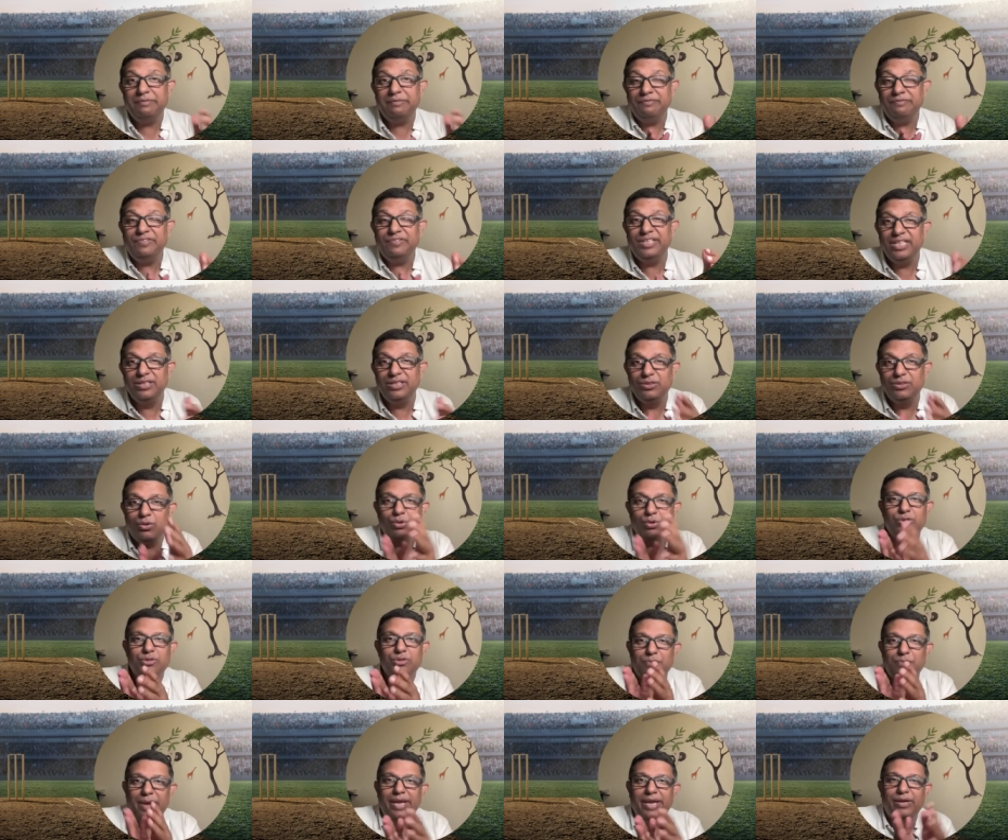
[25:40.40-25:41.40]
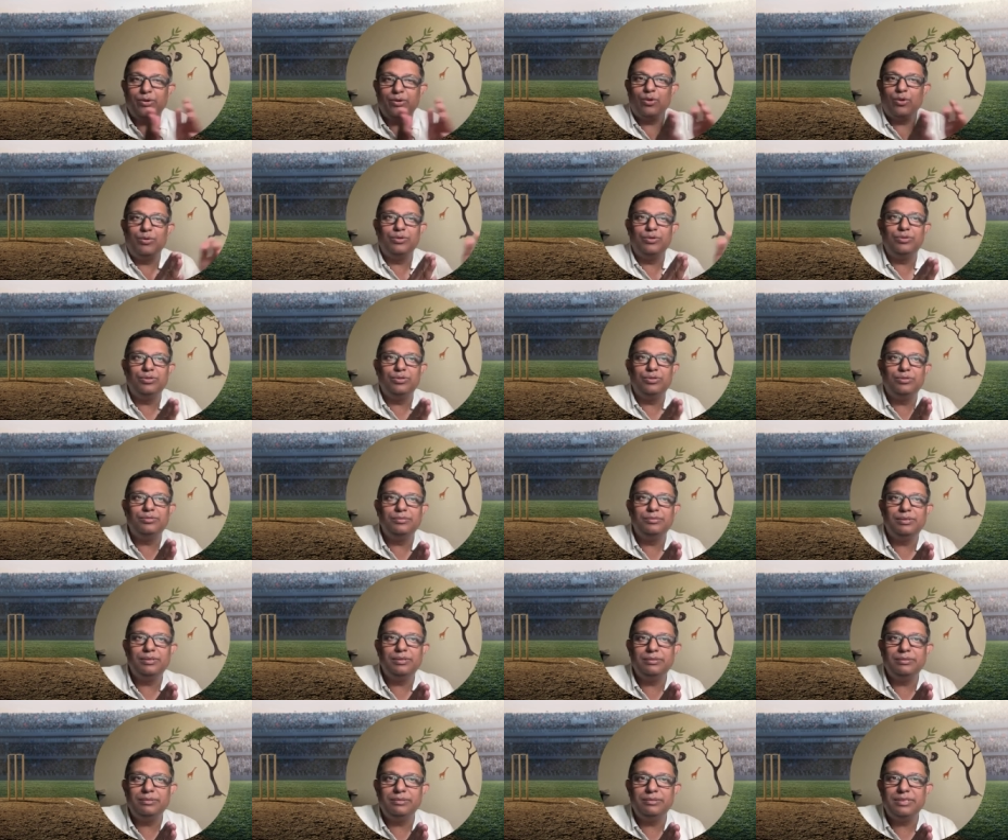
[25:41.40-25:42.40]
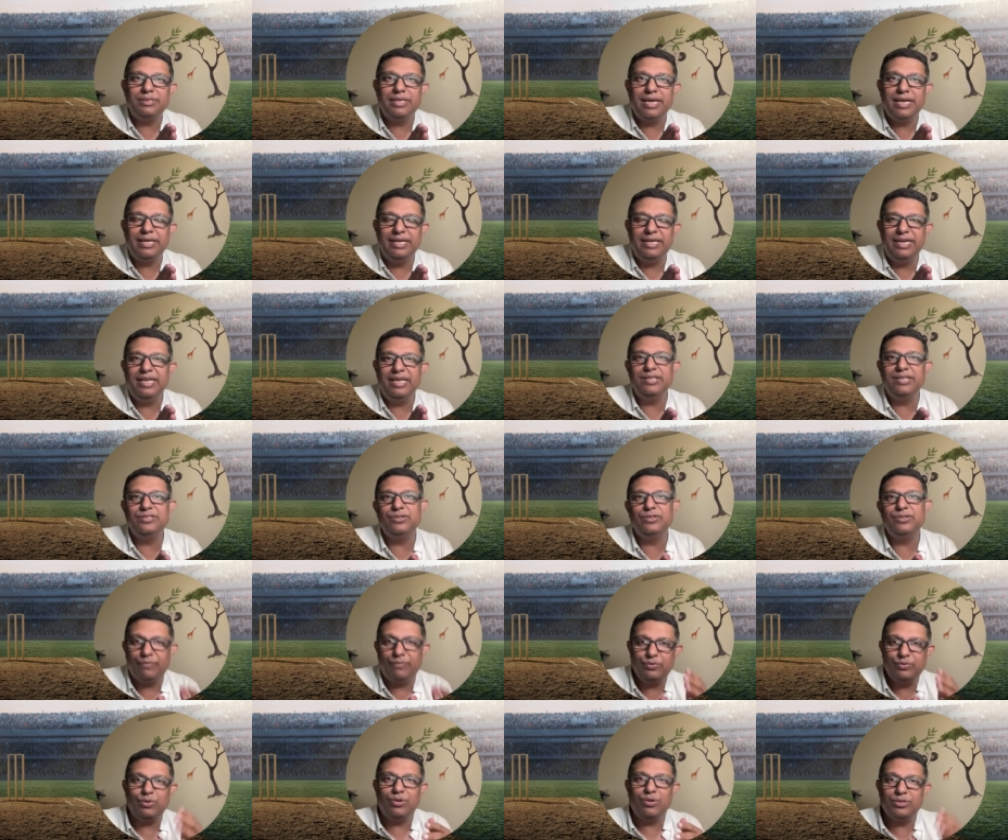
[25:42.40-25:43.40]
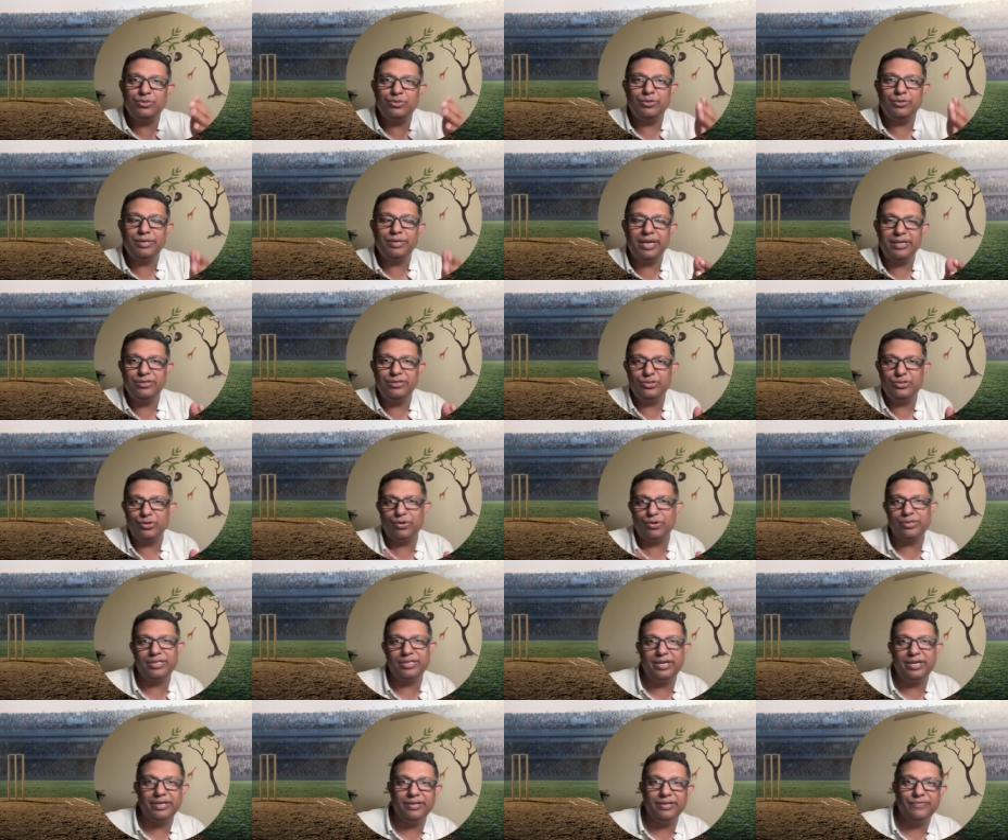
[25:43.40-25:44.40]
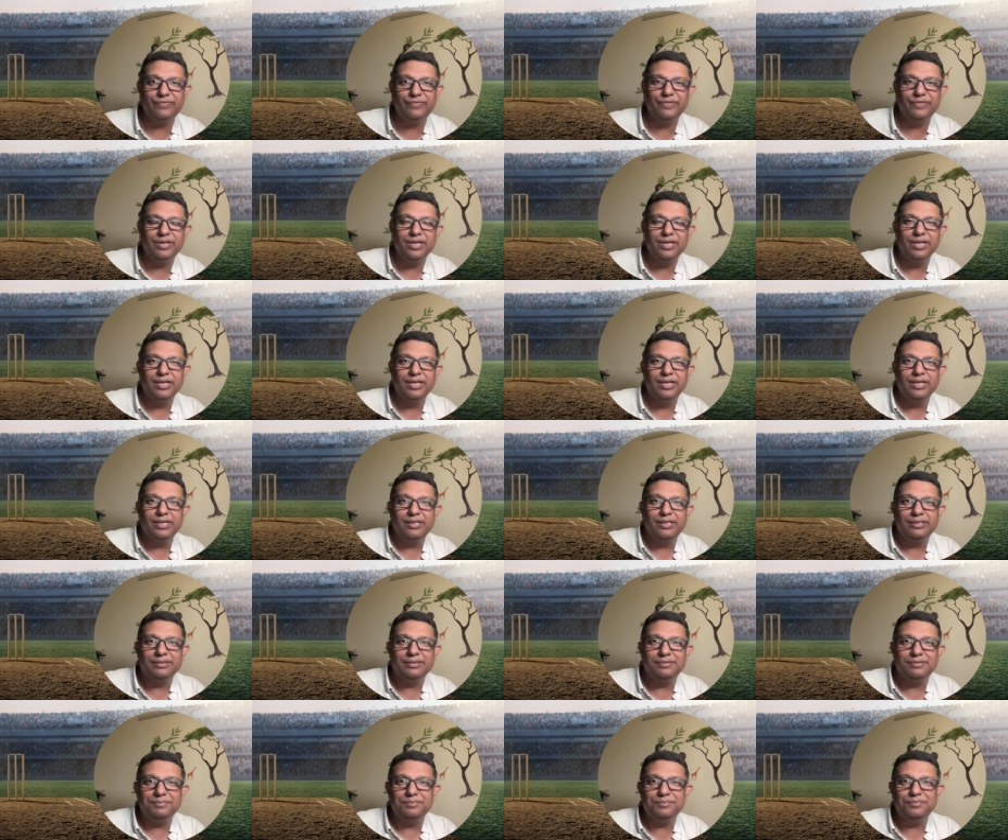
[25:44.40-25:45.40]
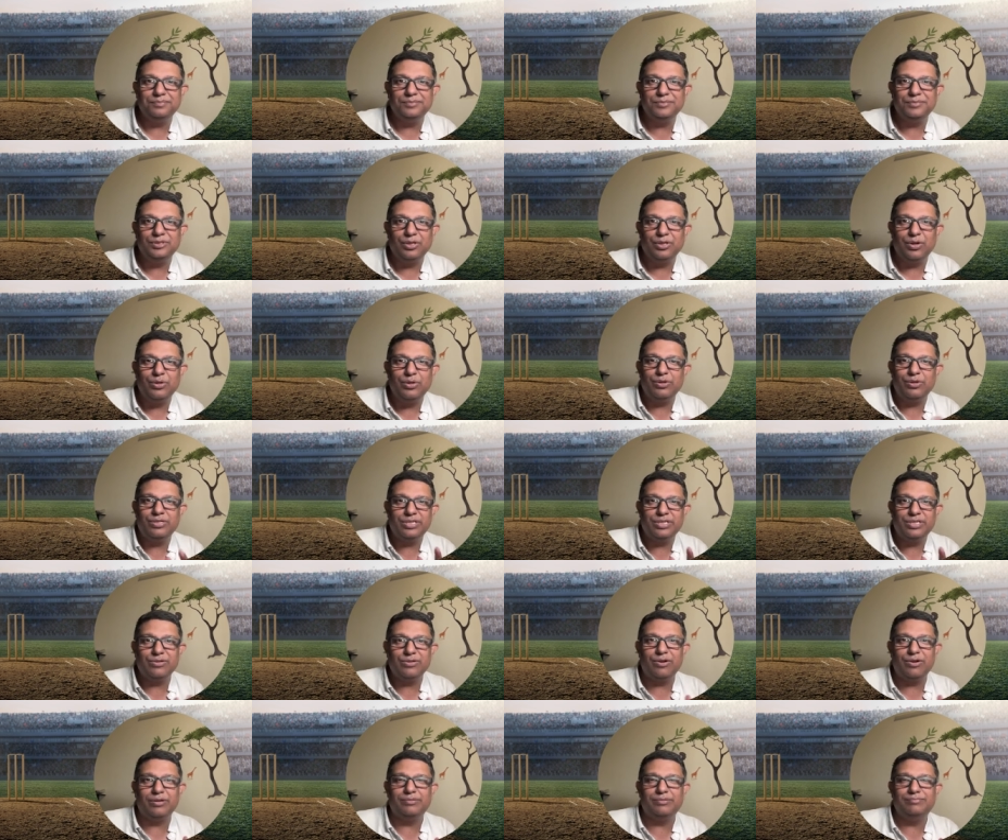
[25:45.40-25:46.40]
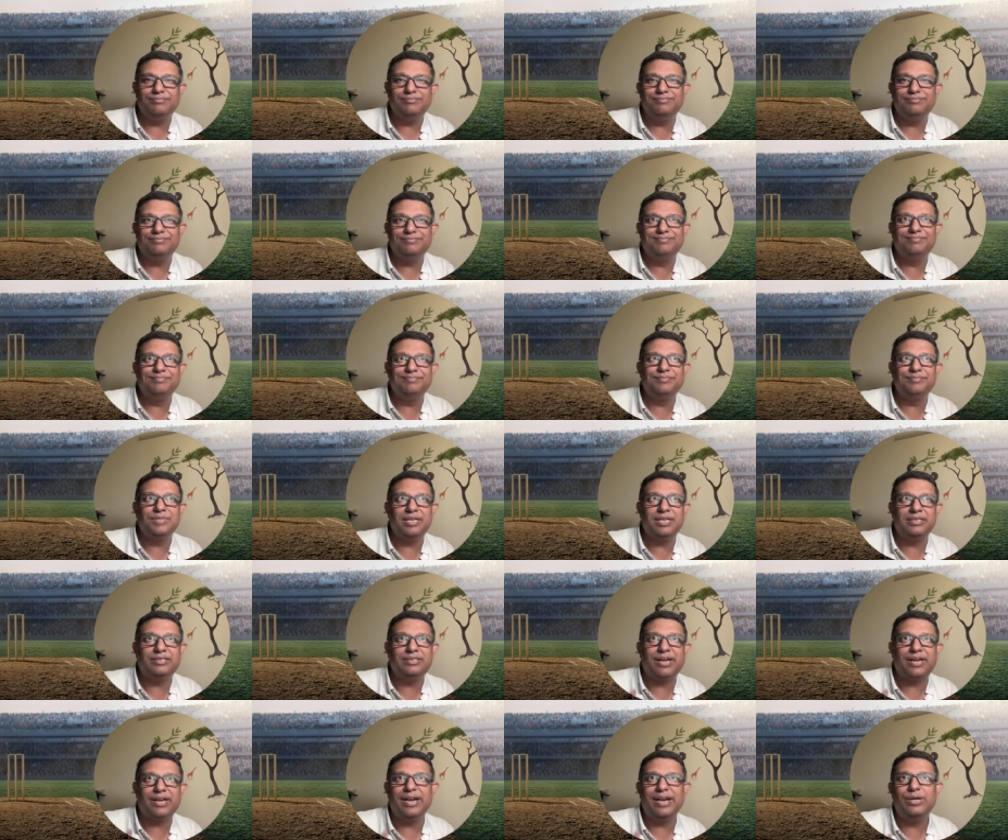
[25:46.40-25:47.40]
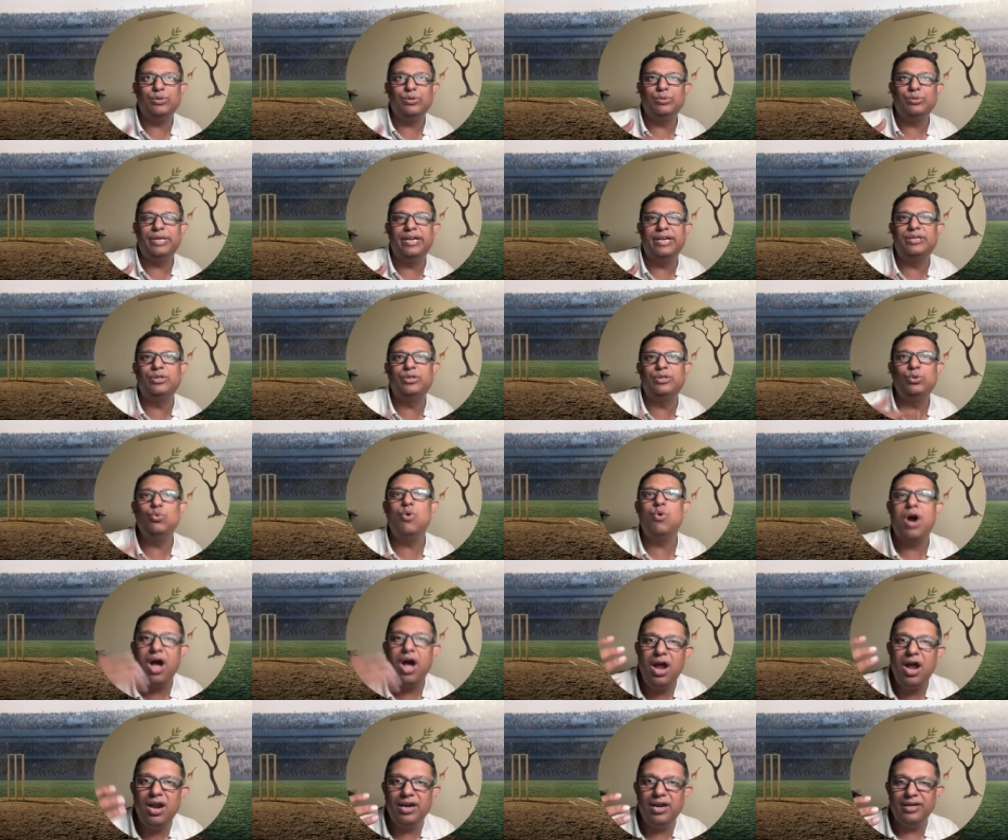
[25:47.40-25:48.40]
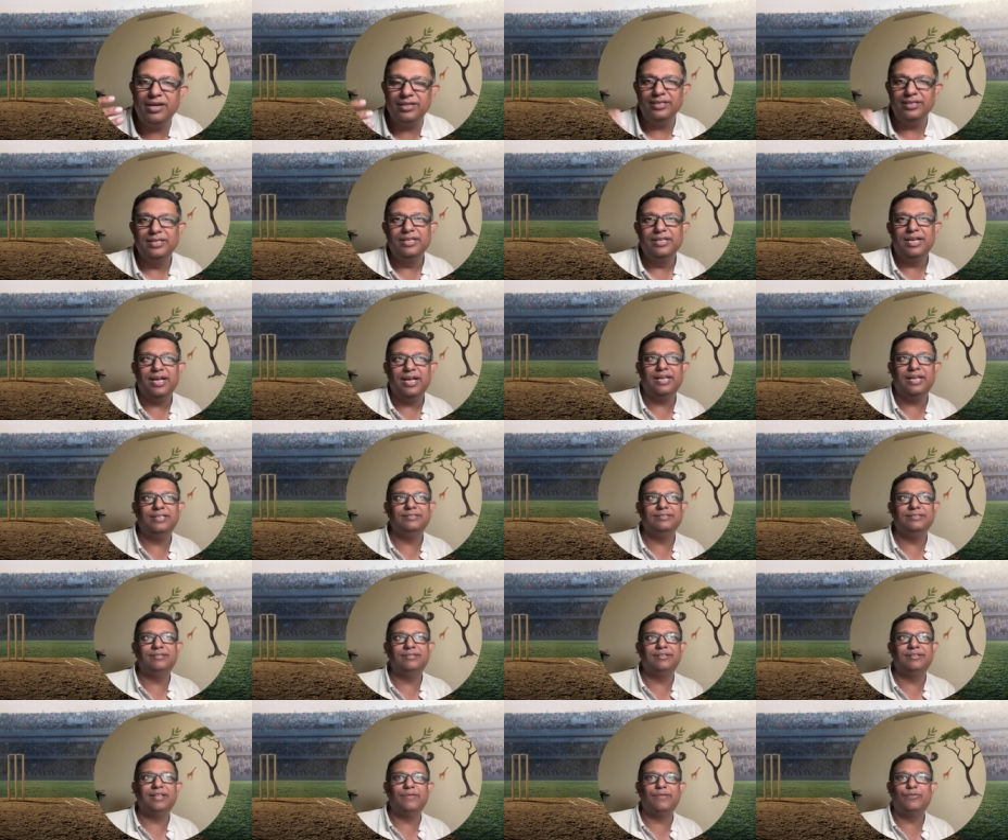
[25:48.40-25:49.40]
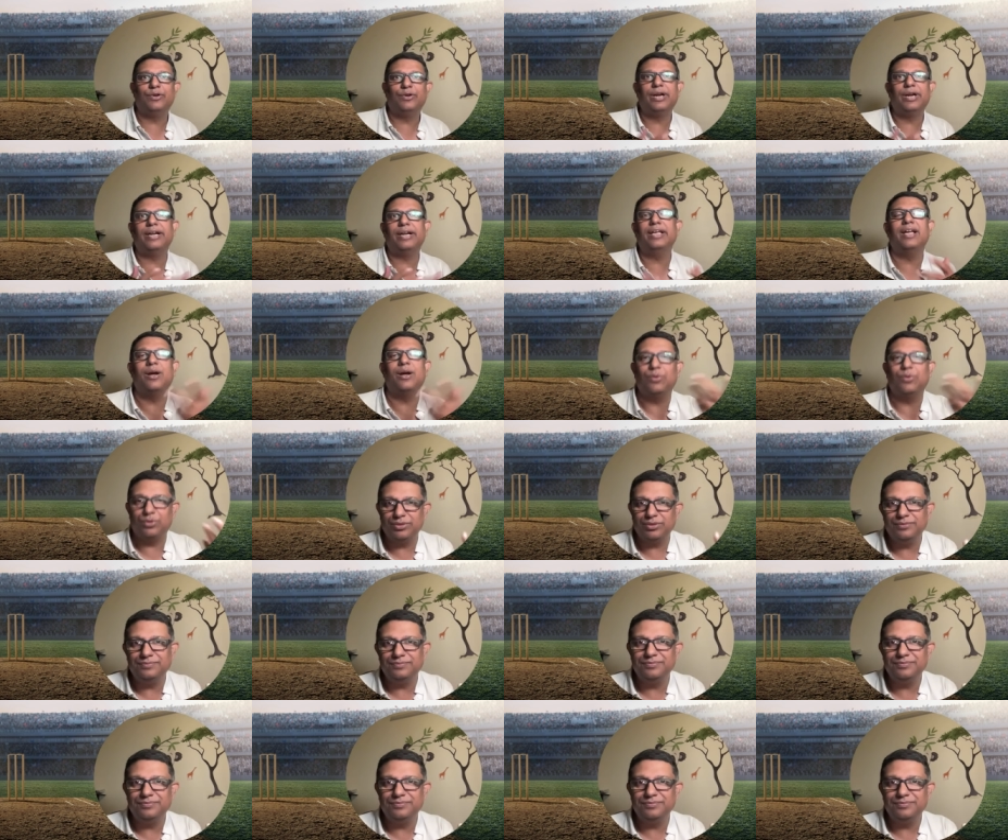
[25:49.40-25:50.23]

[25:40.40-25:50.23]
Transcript: within those micro uh, innings, you have to also ensure that if, uh, you know, you're just not trying to hit too hard and therefore getting out.